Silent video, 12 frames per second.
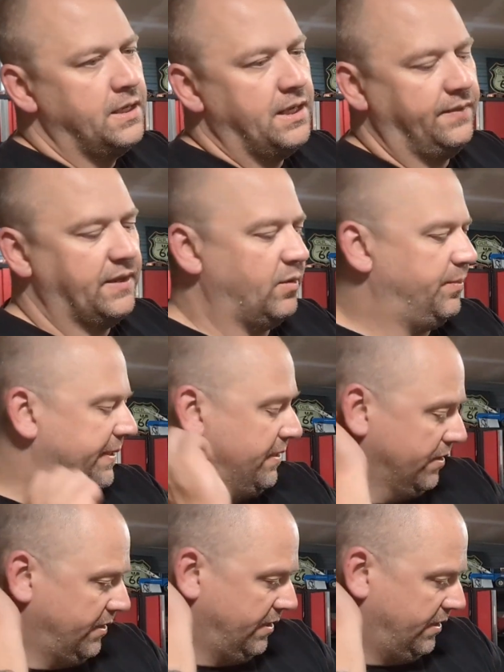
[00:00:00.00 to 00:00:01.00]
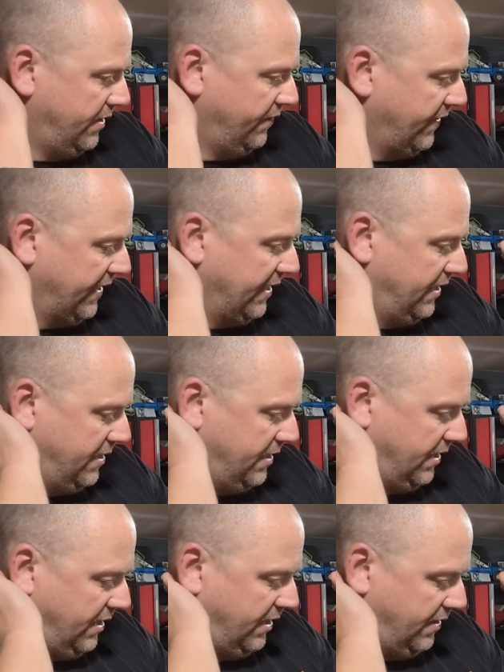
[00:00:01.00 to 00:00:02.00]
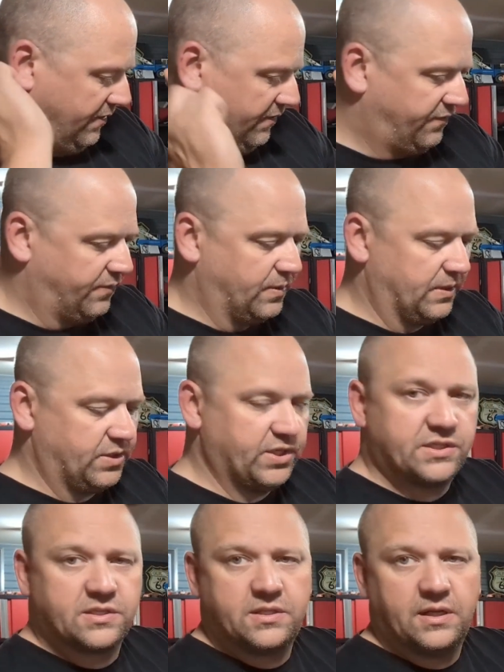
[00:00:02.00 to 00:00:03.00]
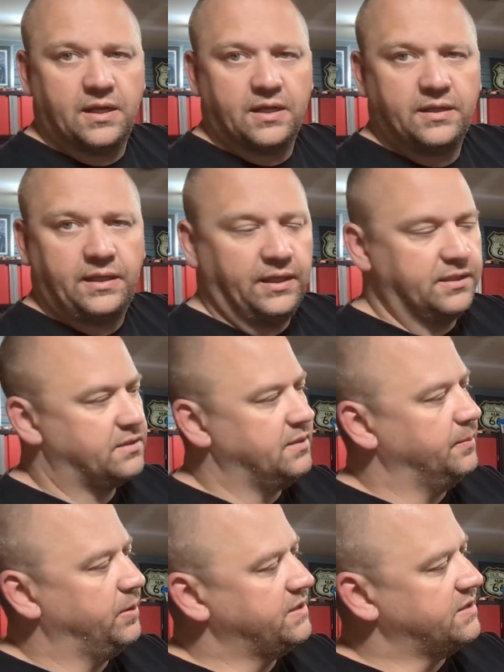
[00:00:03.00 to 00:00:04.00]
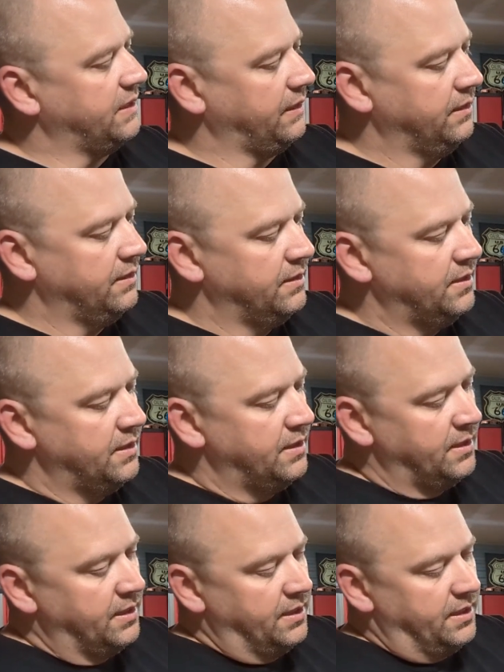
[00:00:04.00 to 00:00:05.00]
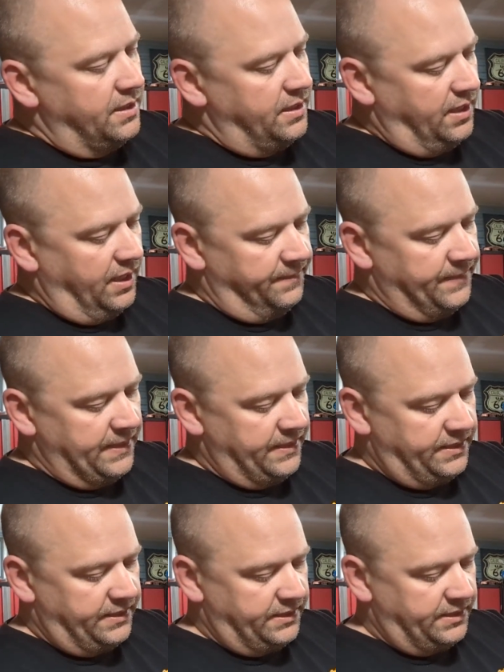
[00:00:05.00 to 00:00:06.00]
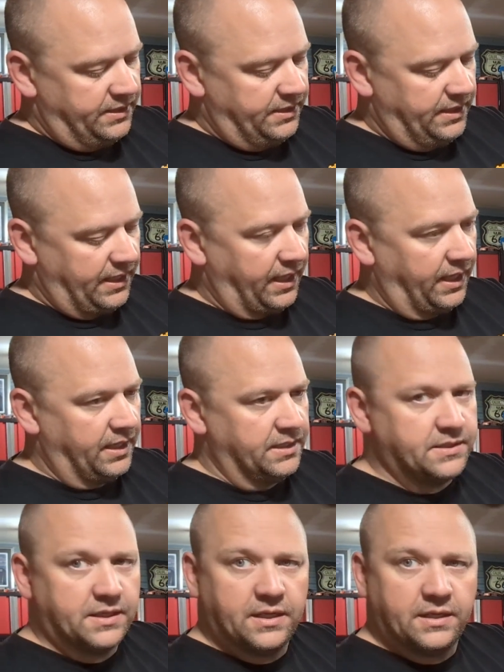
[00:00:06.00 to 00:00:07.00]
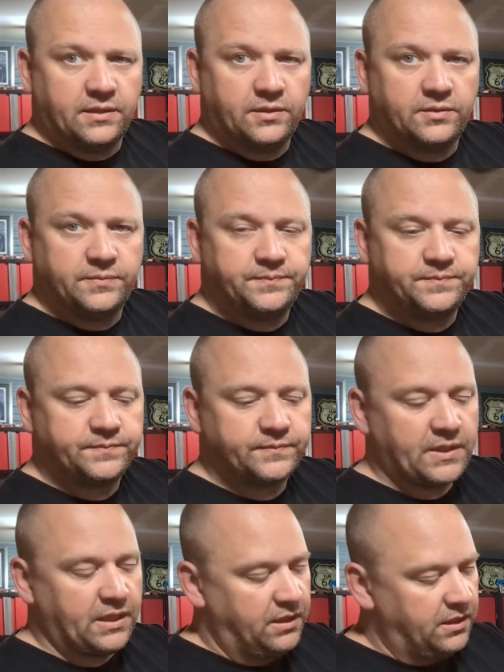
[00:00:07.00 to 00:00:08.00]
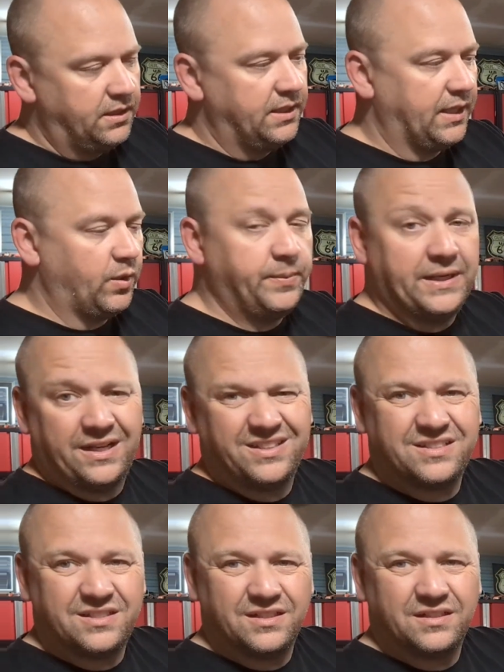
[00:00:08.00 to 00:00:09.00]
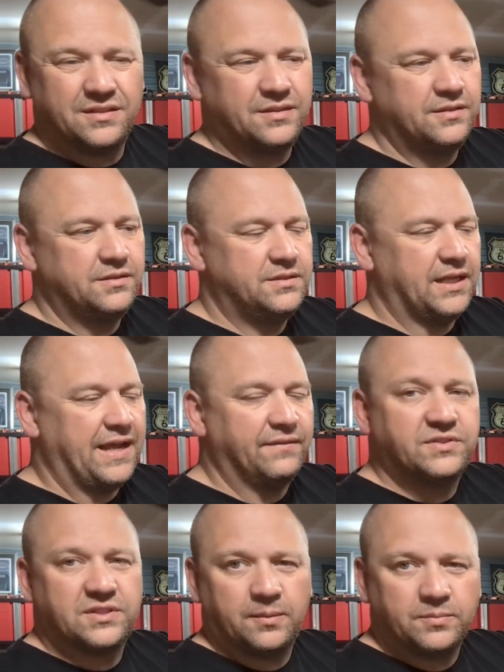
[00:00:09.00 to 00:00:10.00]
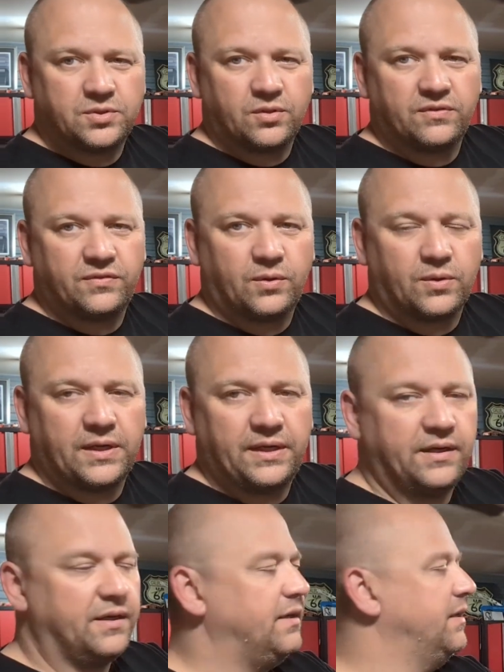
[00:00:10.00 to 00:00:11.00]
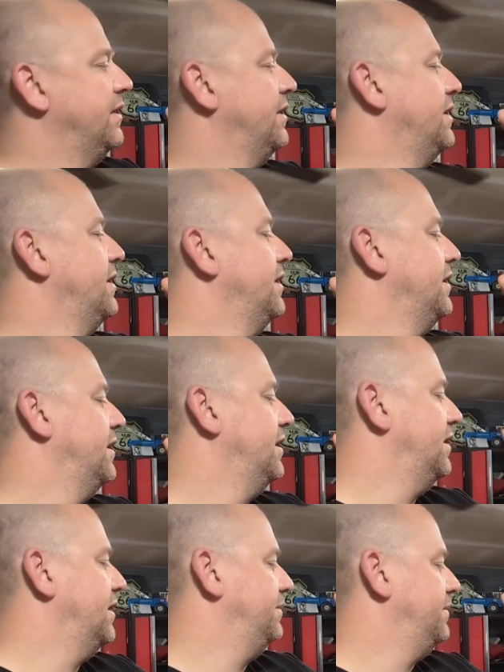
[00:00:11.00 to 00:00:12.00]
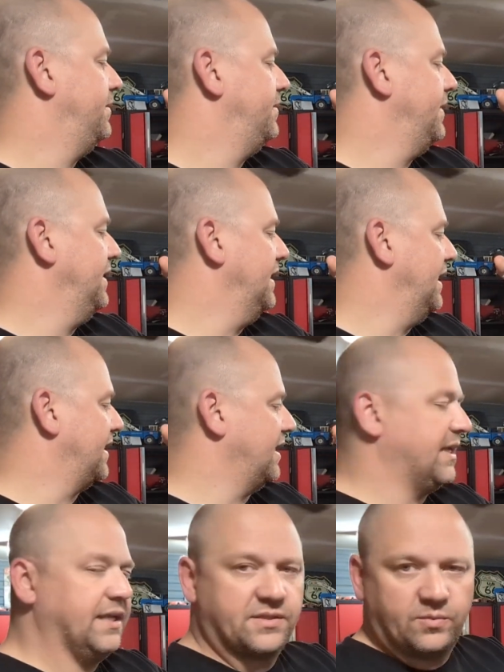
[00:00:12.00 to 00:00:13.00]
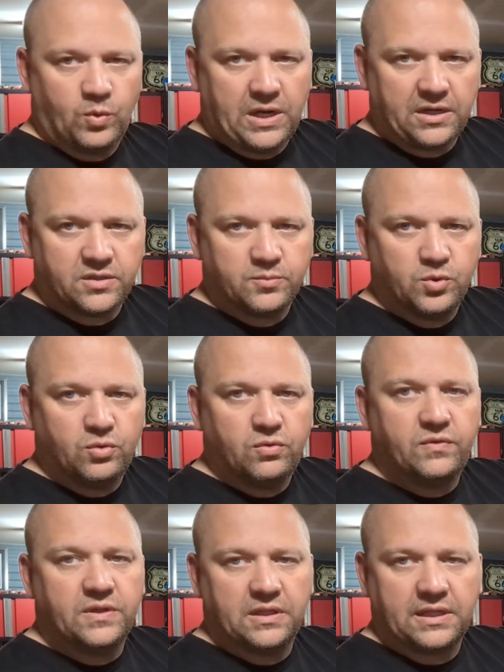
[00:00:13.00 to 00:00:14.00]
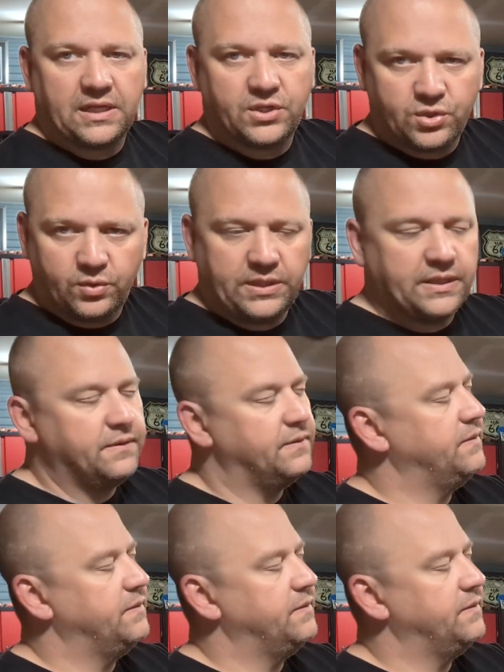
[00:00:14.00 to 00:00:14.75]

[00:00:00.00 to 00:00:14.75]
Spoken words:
And that would be good if for just the simplicity. And it would be nice to have some sort of floor in here. And then I got to get some wires moved, you know, like I showed you.